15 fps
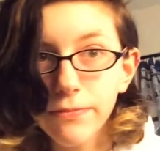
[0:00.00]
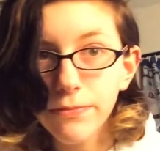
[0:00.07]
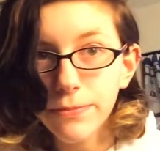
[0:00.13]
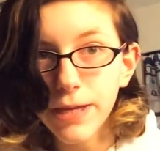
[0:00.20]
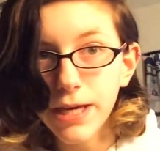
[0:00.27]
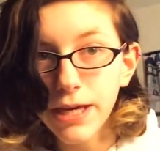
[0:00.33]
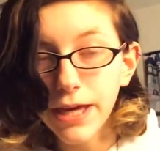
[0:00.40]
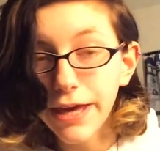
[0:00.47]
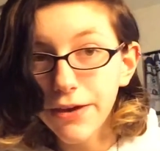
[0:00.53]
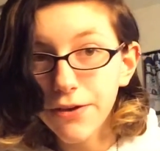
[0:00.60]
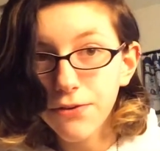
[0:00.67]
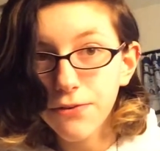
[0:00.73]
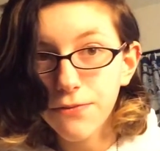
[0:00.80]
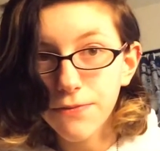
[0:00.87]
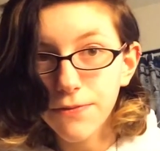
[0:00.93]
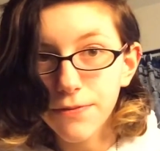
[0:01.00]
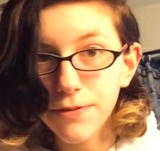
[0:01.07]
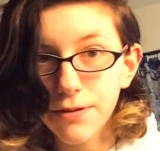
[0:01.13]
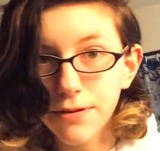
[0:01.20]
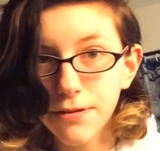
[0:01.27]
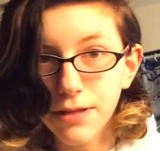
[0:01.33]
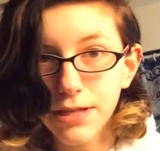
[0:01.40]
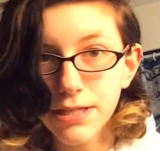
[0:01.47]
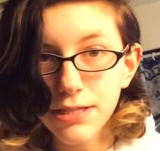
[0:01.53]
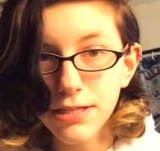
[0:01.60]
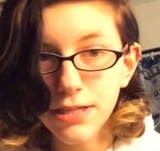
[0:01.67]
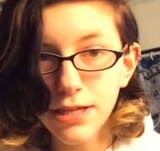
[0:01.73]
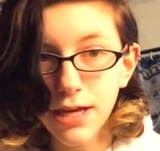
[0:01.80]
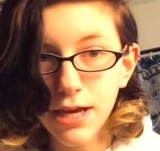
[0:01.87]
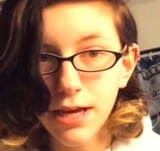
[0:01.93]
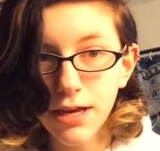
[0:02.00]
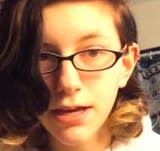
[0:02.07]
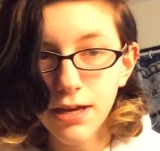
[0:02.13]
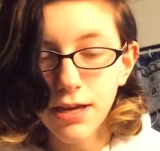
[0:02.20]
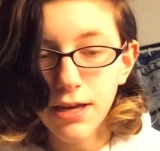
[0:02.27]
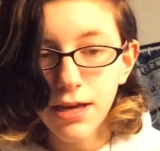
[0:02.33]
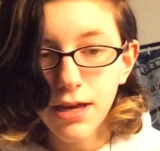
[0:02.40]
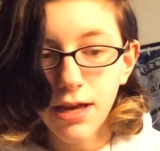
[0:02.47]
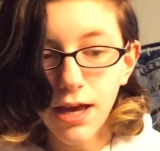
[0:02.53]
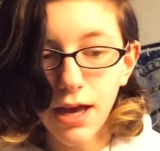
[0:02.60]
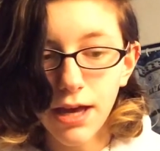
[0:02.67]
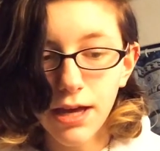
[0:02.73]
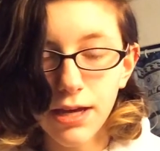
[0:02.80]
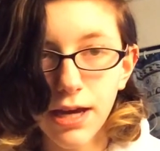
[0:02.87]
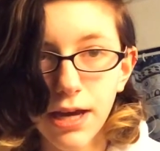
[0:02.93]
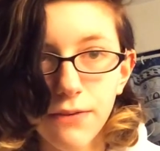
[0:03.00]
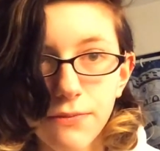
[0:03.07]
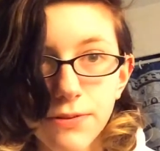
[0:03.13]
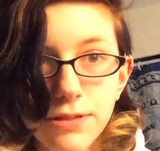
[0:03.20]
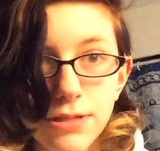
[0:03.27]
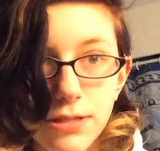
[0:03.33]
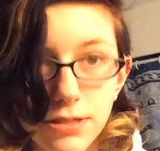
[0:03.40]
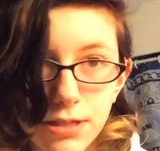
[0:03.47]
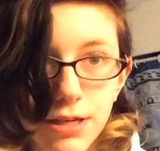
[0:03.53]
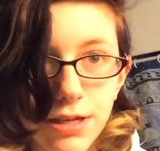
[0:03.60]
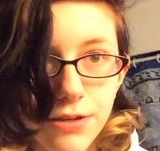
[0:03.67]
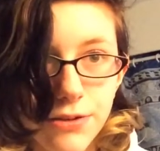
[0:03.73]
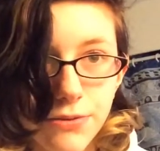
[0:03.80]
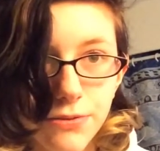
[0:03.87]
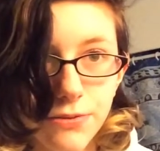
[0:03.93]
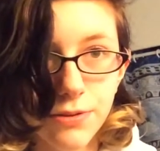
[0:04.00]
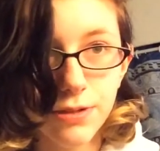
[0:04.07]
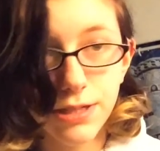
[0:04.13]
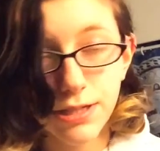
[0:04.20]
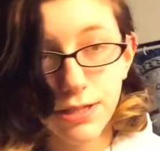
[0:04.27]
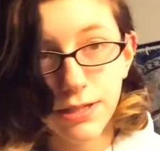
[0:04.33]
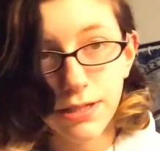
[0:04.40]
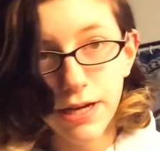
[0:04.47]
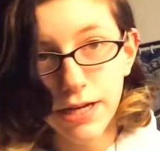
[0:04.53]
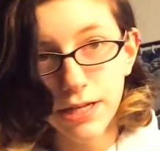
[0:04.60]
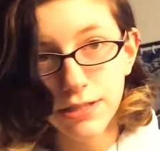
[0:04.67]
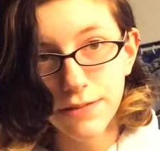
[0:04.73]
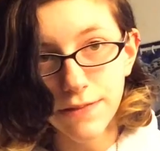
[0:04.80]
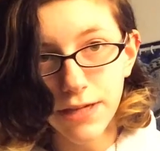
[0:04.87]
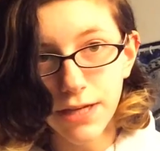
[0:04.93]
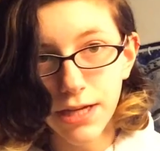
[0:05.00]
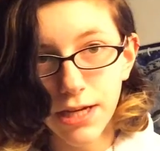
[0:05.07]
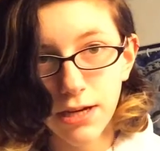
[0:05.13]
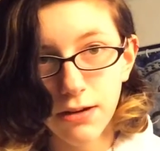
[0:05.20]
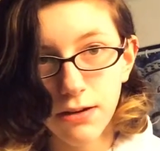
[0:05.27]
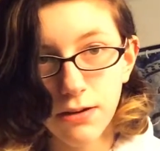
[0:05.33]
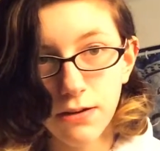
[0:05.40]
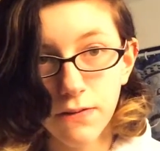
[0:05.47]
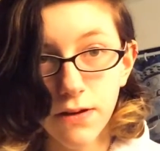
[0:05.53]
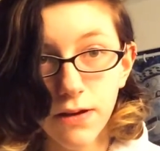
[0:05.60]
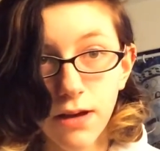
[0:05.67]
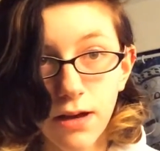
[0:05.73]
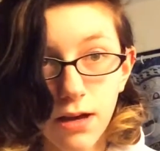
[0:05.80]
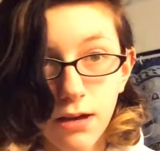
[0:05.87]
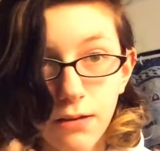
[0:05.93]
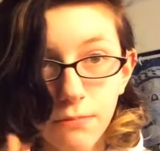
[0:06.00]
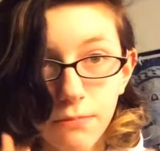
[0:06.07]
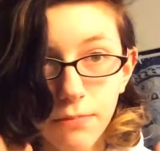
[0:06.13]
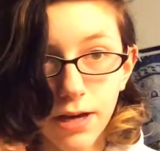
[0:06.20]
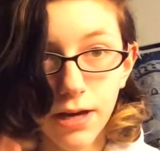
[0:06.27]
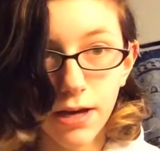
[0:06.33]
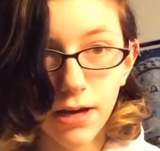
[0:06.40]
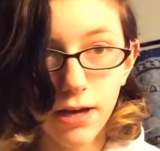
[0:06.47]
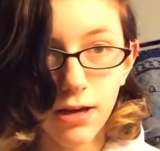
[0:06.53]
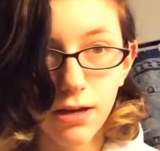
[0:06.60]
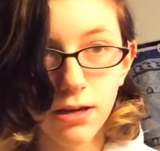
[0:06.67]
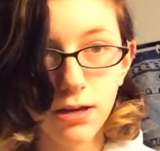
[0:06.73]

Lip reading: Thank you for listening, and I will see you in the next video. Bye.